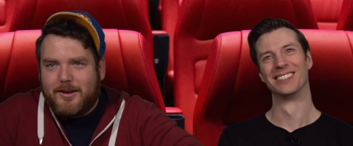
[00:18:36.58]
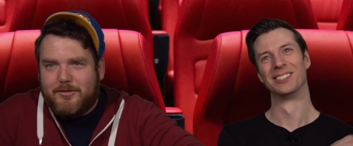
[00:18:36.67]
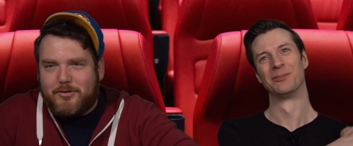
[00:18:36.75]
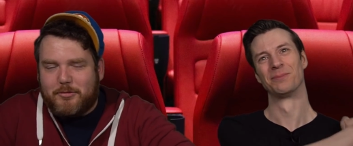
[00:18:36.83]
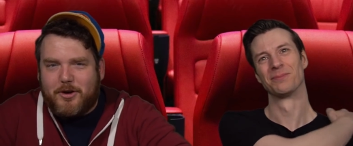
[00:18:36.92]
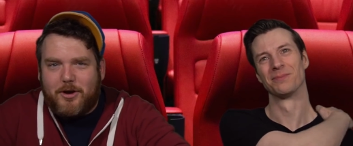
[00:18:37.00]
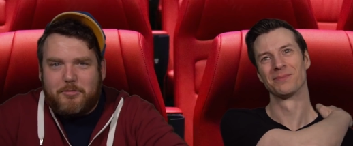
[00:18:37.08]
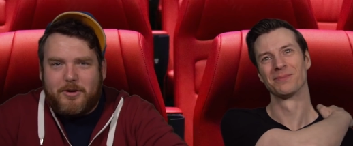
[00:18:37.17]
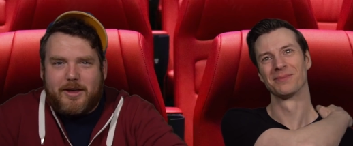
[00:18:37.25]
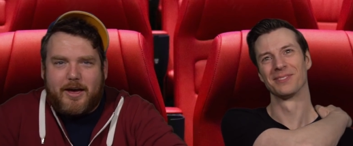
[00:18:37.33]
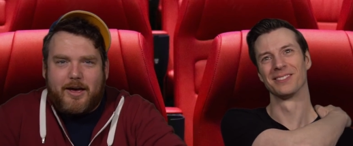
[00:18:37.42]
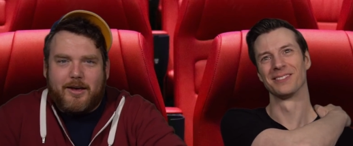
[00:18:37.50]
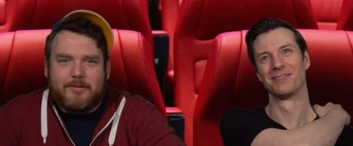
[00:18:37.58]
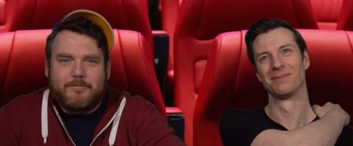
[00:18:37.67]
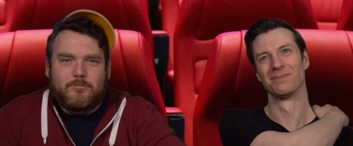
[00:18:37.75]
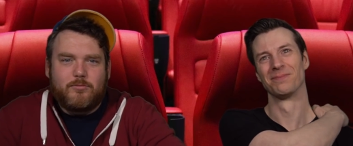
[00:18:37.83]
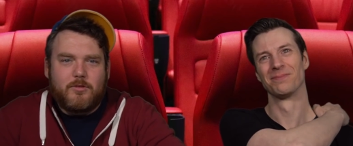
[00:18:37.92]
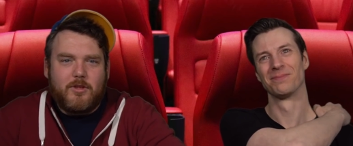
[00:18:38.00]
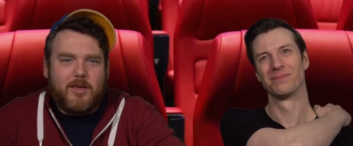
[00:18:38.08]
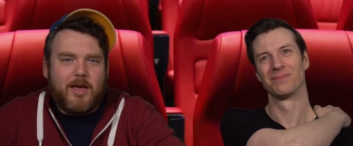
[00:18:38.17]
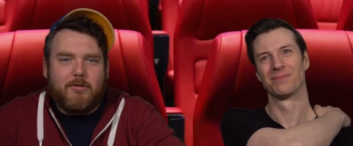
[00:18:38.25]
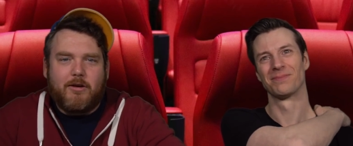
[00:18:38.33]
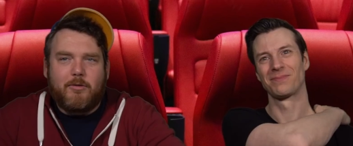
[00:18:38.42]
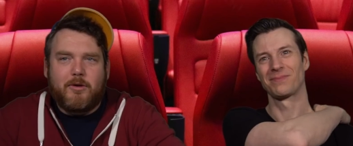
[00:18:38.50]
Speaker 1: from Cobra Kai. You
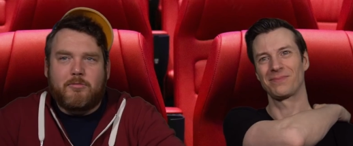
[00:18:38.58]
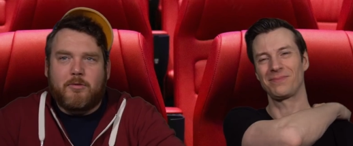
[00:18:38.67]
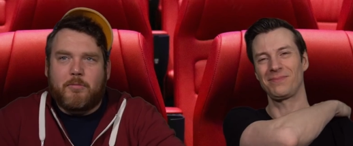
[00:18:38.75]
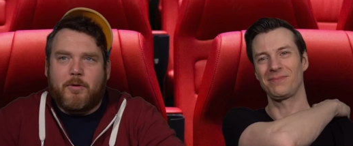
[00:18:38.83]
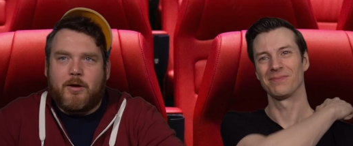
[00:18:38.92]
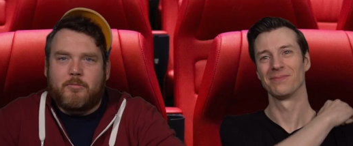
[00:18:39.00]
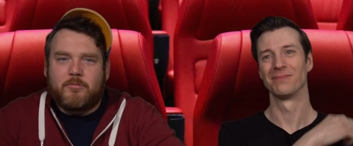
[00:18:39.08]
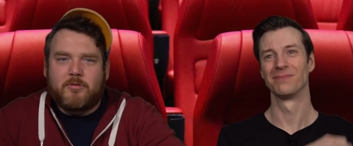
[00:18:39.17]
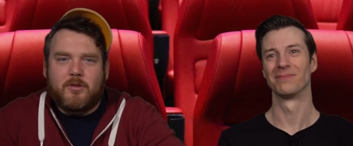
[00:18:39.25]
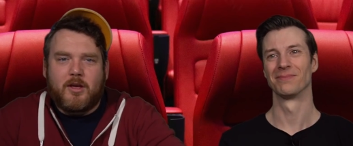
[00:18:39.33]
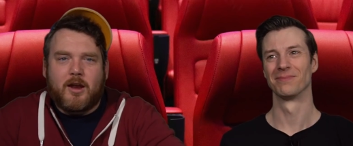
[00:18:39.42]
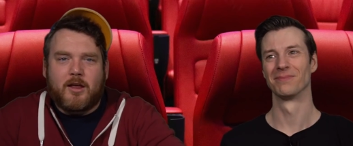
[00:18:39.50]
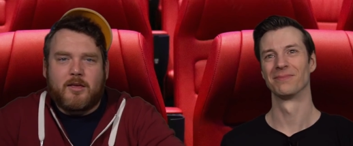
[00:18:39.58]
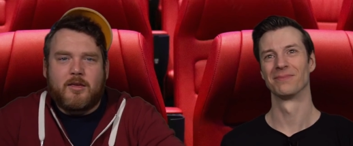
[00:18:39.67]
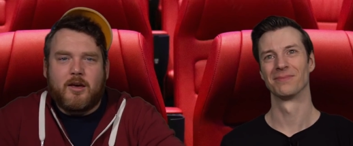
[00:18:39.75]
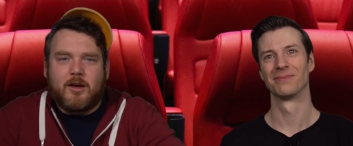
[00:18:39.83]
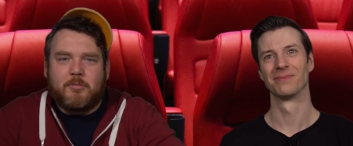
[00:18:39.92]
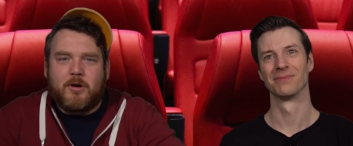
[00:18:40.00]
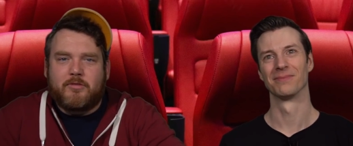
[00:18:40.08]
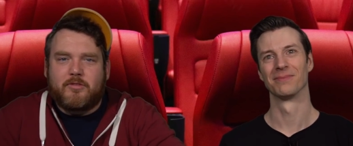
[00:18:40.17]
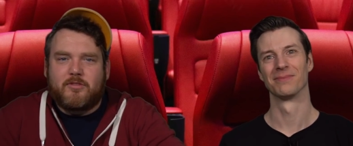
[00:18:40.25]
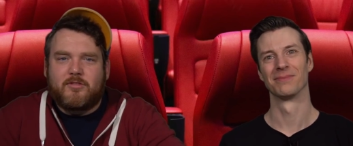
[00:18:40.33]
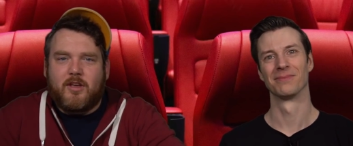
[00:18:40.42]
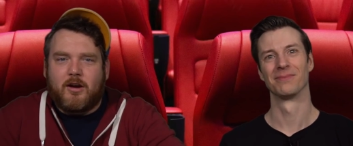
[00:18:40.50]
can't run away from your problems. You gotta kick them off a
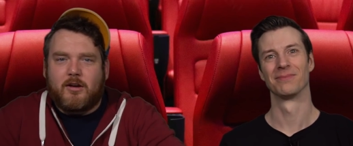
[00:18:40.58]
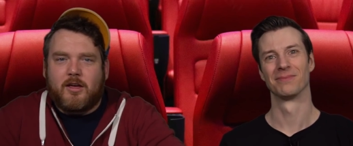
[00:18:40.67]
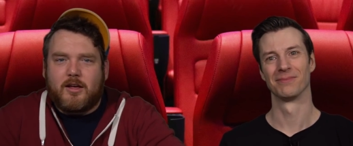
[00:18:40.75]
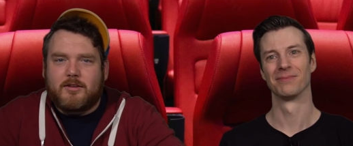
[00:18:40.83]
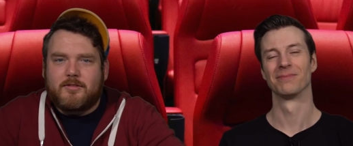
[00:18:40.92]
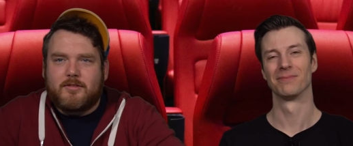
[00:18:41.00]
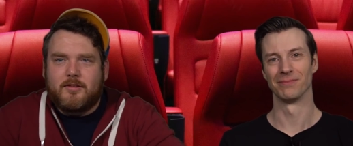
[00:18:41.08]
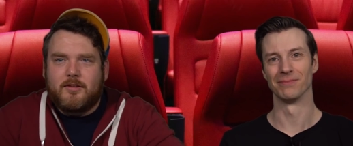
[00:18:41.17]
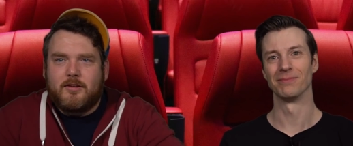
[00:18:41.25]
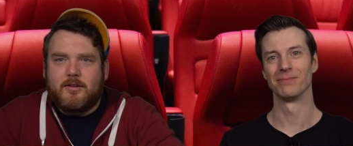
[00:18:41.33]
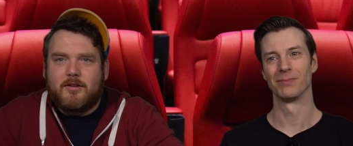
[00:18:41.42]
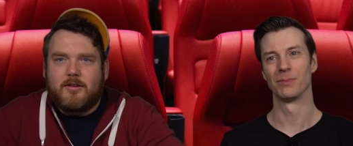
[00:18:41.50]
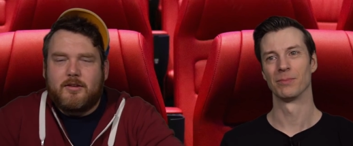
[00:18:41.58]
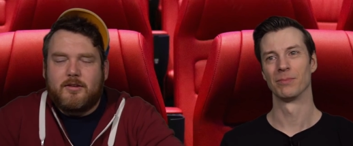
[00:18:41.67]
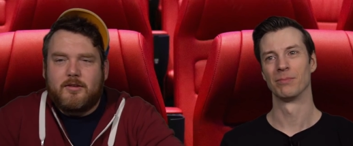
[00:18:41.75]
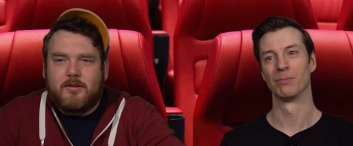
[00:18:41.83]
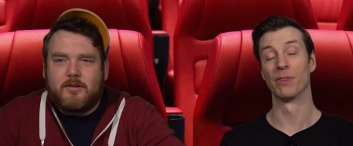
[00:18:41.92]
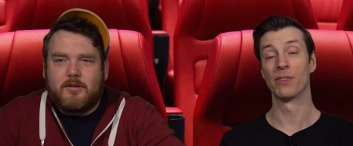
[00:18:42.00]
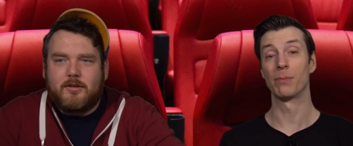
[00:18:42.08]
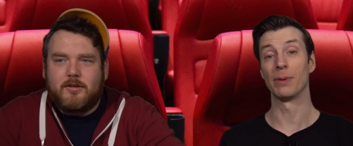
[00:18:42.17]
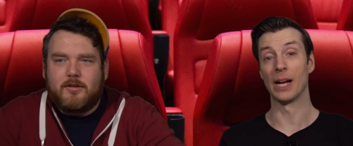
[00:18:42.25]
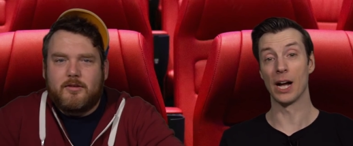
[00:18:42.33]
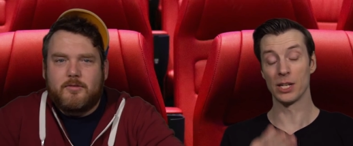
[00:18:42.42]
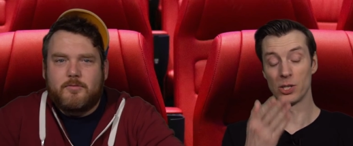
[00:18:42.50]
staircase. Mm-hmm.
Speaker 2: Preferably
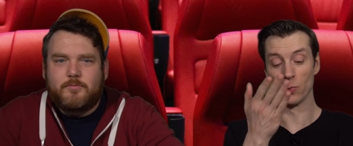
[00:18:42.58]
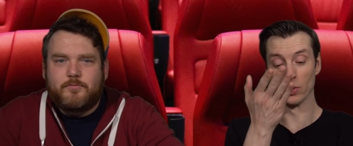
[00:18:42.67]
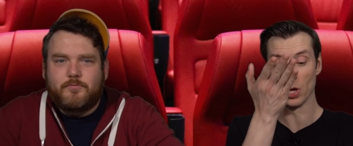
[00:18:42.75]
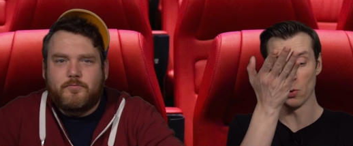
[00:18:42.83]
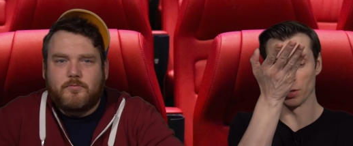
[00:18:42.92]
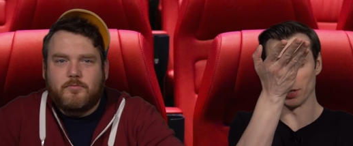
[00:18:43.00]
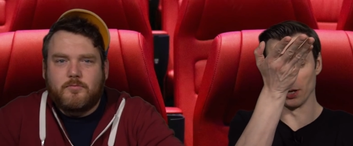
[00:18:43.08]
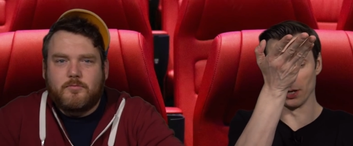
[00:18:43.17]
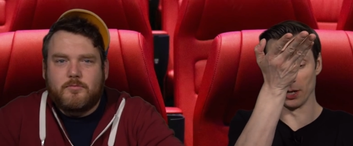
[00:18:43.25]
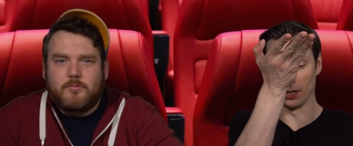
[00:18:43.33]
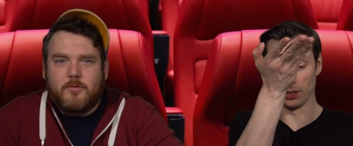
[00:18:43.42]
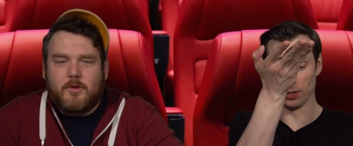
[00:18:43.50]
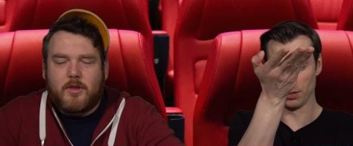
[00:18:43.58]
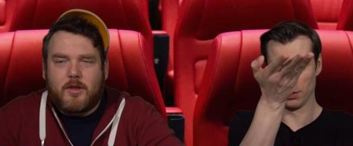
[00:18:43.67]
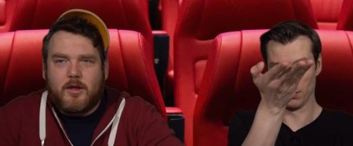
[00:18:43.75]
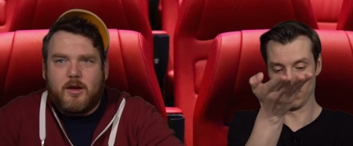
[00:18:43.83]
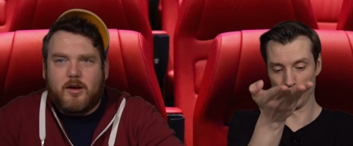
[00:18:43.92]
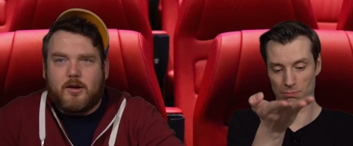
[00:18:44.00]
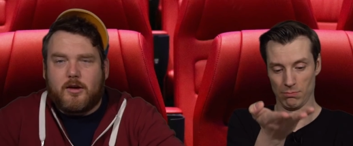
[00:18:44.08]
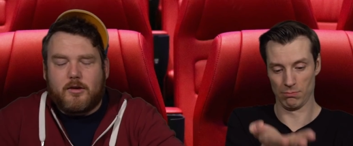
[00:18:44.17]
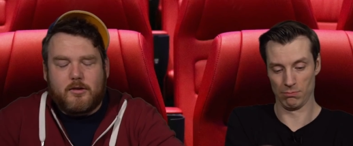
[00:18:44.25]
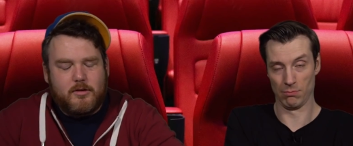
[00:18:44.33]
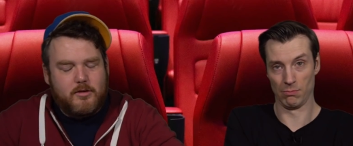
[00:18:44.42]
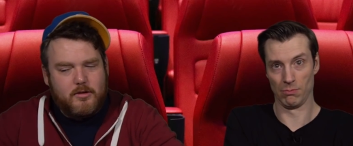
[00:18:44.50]
onto a lower staircase.
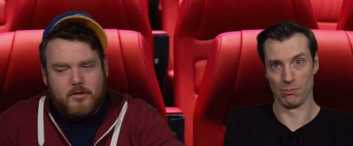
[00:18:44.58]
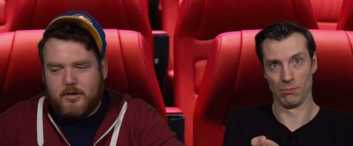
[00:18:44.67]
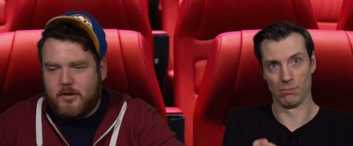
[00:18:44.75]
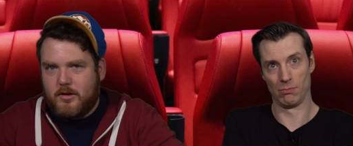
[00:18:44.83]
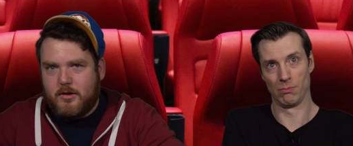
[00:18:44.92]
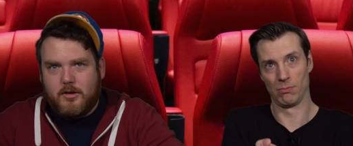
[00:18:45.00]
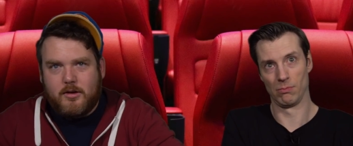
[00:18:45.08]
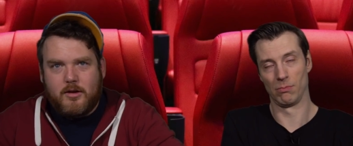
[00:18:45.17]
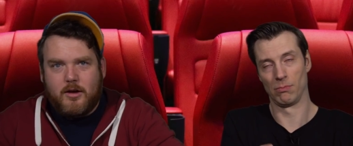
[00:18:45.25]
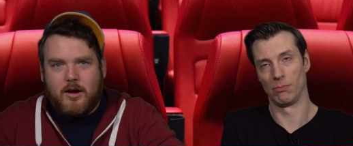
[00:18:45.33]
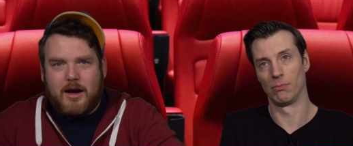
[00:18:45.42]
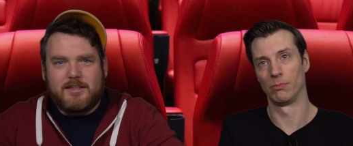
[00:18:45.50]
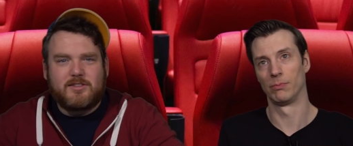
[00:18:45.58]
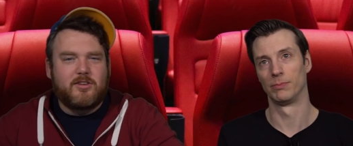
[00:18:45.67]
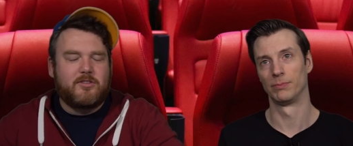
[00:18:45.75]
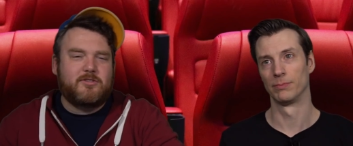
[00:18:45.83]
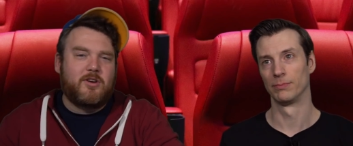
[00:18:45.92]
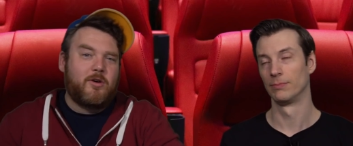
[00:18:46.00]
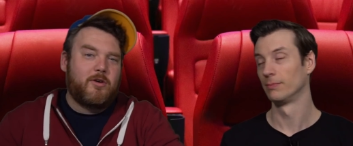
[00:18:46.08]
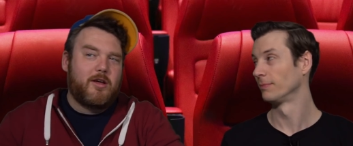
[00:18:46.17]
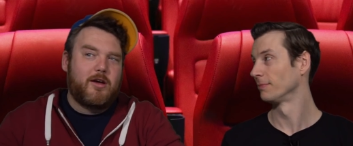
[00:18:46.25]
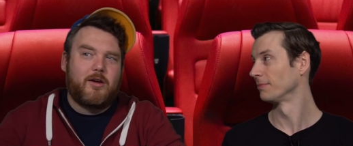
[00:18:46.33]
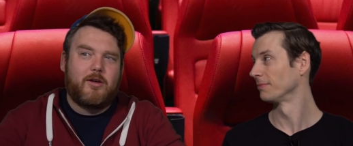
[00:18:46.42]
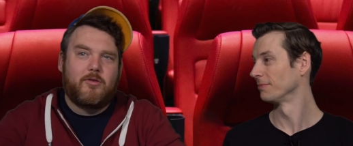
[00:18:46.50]
Speaker 1: Oh. I still don't
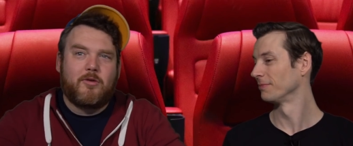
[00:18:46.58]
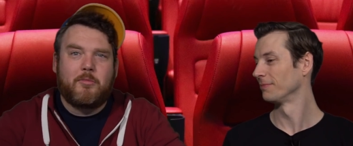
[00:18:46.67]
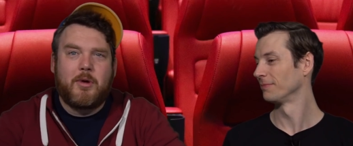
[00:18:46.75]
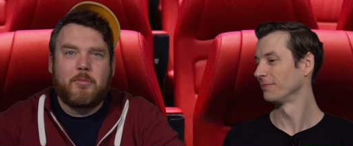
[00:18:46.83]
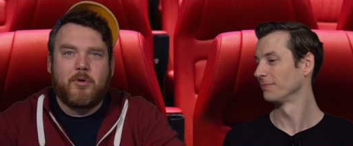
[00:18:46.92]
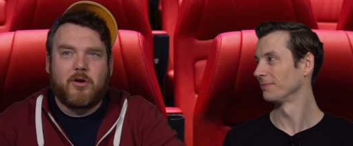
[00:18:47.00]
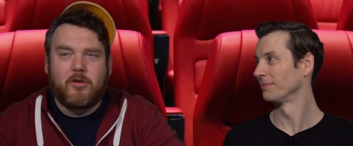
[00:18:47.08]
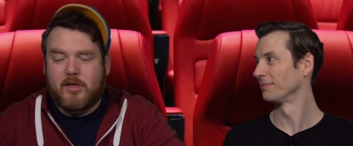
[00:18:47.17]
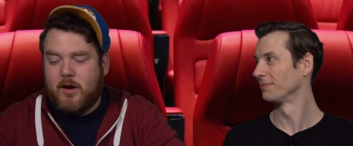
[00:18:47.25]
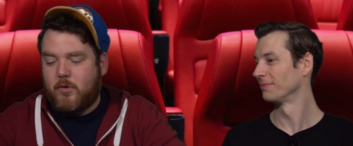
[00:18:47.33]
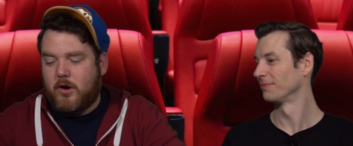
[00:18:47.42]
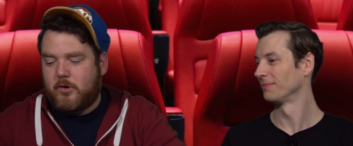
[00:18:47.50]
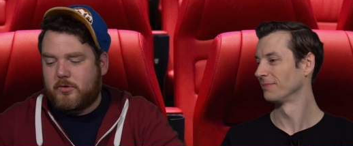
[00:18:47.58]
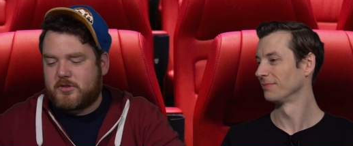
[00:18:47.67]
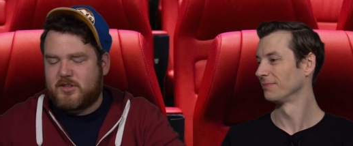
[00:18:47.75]
remember it that well. I wish